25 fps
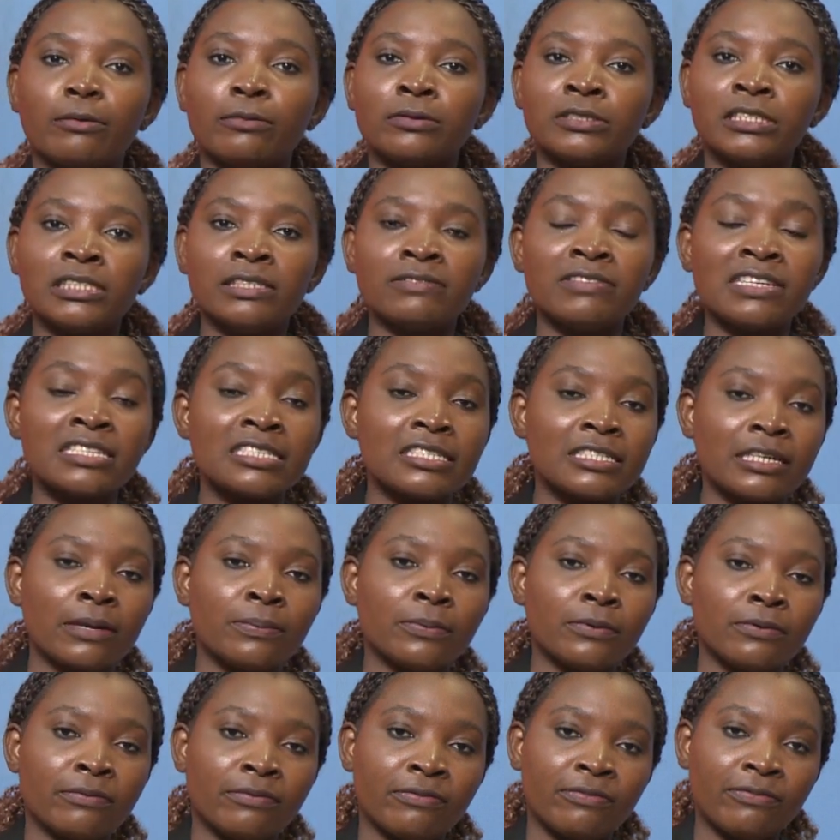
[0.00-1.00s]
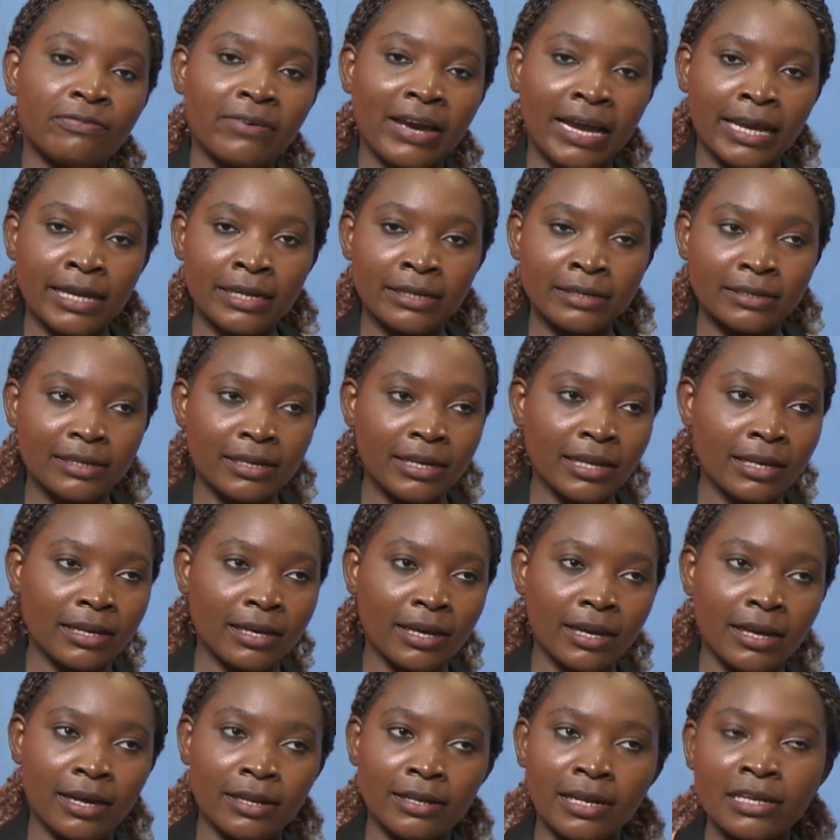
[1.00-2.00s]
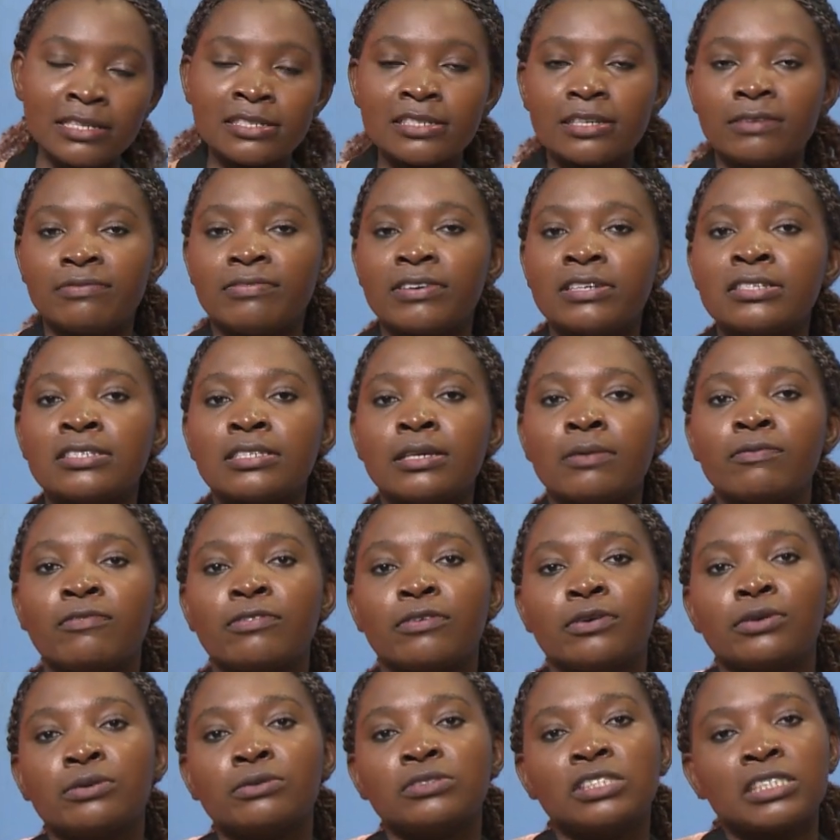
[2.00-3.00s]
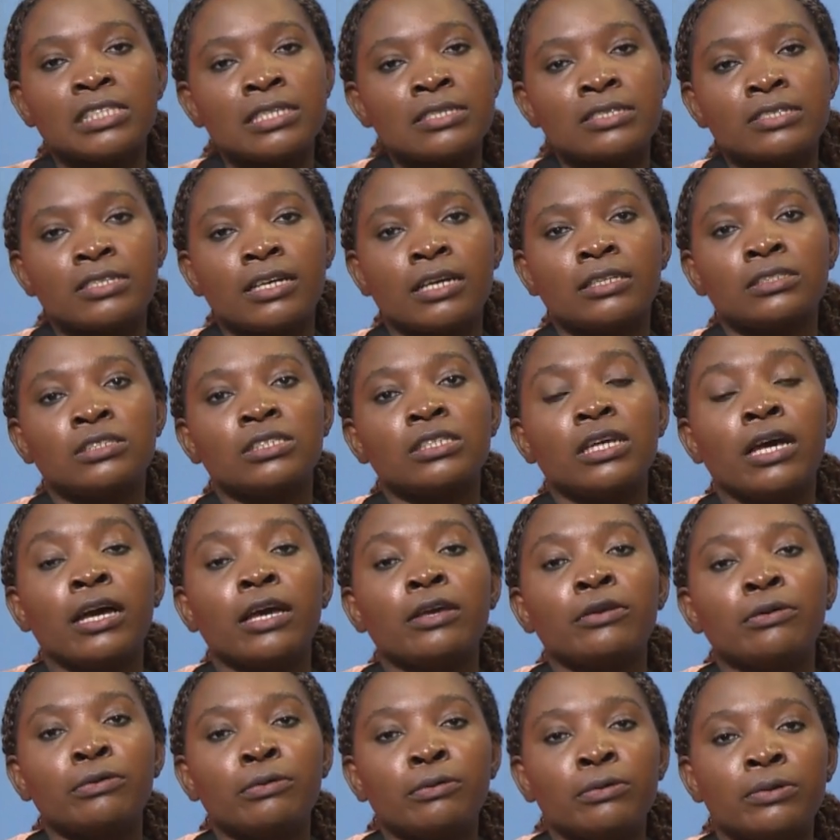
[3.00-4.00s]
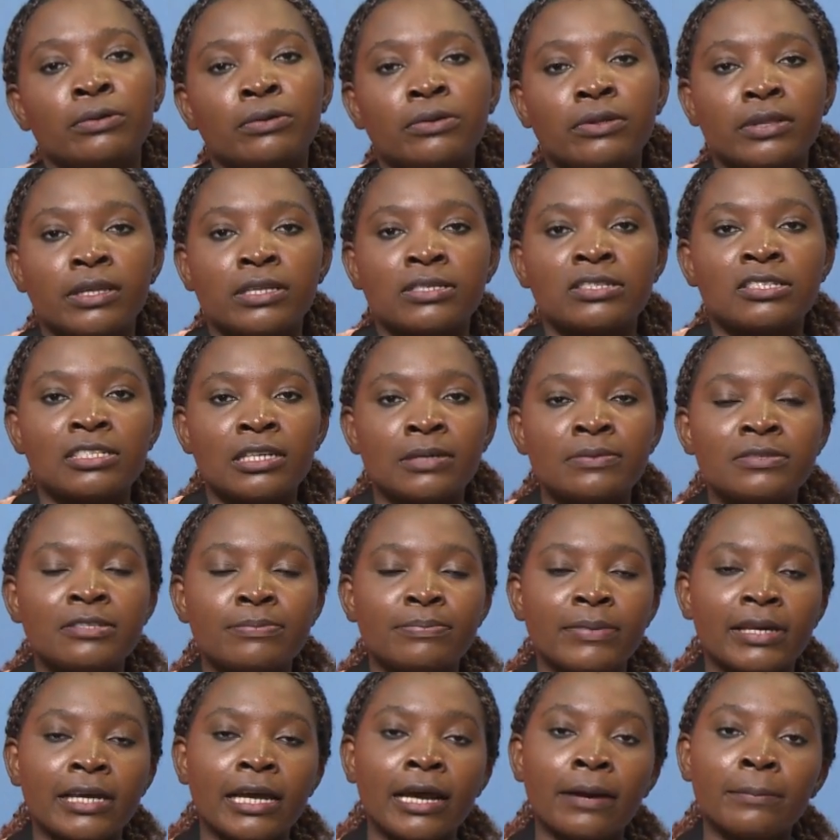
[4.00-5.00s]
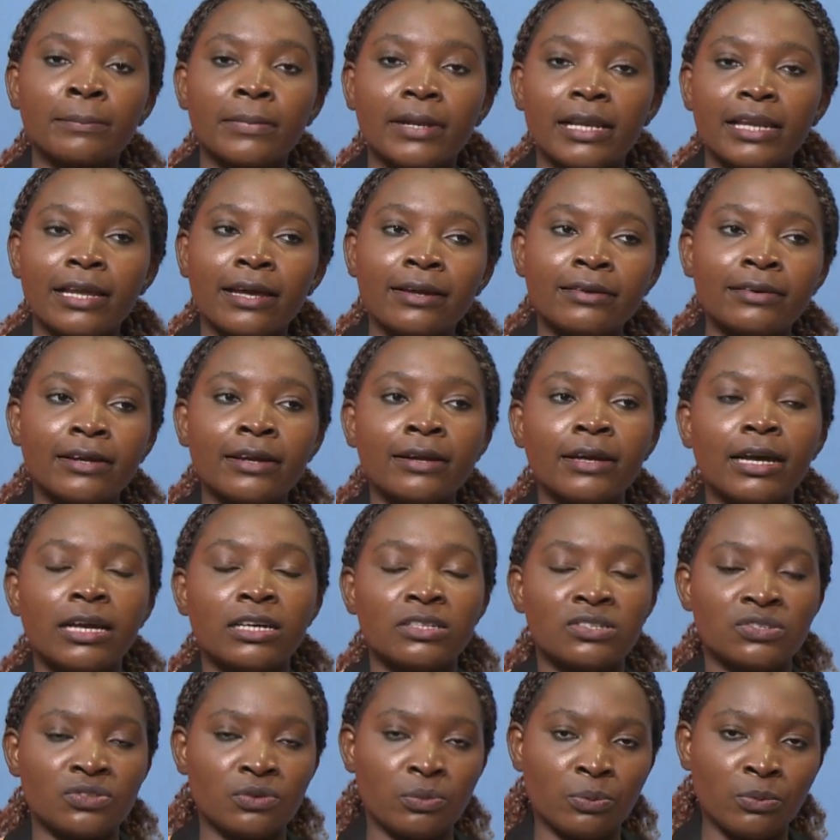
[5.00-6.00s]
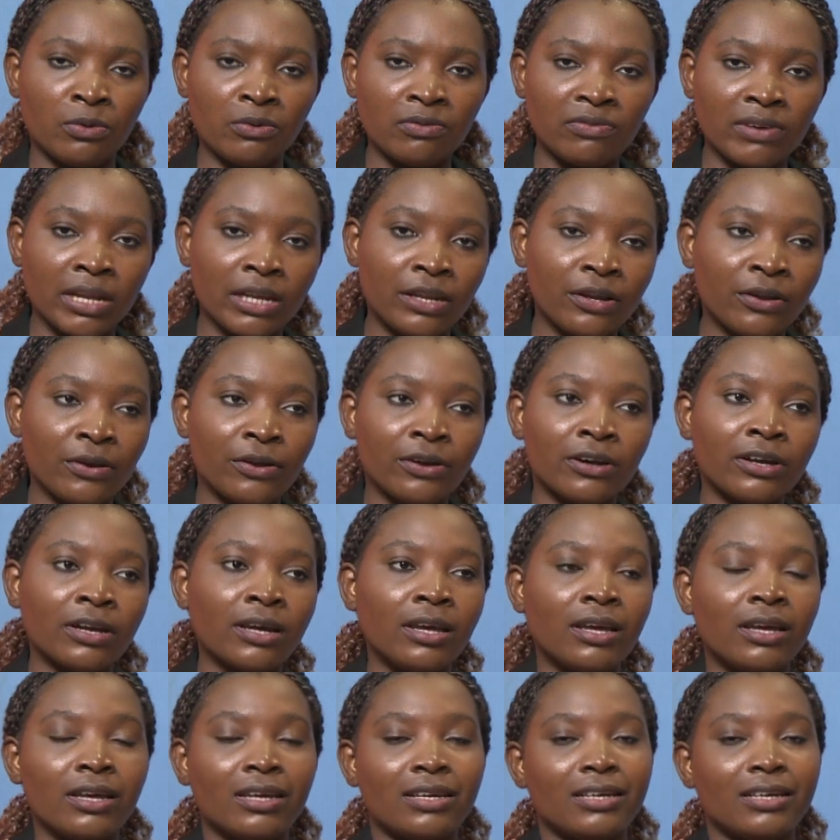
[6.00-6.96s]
whatever step you find, like uh, that's the first step for you, just start. Uh, you the steps become clearer as you move along.